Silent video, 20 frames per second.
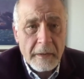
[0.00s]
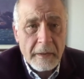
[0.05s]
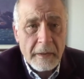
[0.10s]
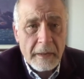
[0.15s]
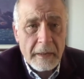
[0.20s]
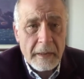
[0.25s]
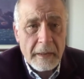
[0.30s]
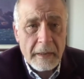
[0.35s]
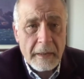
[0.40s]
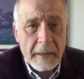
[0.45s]

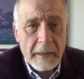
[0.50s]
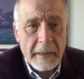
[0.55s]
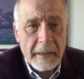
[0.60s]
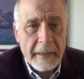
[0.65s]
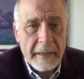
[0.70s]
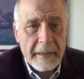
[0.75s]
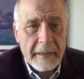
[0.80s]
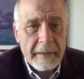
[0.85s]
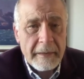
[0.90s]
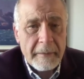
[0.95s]

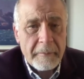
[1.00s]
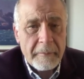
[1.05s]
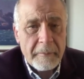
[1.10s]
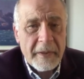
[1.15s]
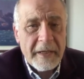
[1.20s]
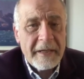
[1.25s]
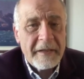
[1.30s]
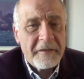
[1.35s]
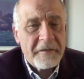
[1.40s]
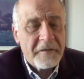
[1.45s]

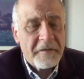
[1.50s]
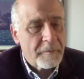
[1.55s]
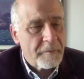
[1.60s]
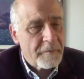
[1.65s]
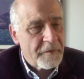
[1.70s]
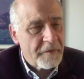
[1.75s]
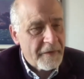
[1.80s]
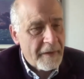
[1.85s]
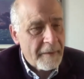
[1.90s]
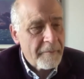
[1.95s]
But it's
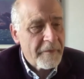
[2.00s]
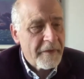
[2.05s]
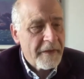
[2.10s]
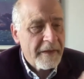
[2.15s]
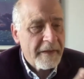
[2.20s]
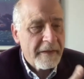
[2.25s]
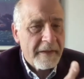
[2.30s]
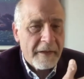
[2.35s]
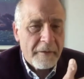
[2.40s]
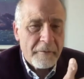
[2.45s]

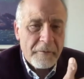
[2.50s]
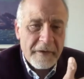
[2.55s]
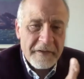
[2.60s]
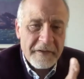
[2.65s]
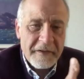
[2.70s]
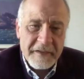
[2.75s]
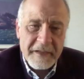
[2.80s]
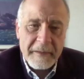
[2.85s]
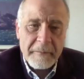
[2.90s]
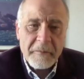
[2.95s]
something that we
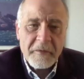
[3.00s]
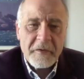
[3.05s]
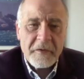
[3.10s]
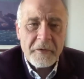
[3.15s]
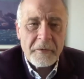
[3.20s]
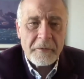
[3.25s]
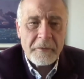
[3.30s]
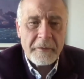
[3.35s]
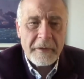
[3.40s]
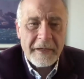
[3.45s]
seem
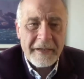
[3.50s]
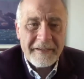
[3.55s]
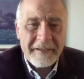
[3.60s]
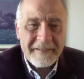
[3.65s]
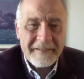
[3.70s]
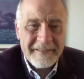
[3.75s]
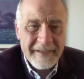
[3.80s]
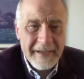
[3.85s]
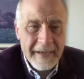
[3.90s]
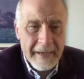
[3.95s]
to
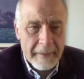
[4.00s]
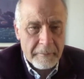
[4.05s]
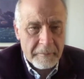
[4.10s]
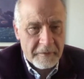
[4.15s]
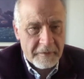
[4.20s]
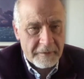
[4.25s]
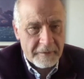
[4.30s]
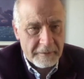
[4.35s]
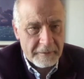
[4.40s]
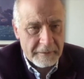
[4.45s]

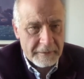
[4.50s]
accept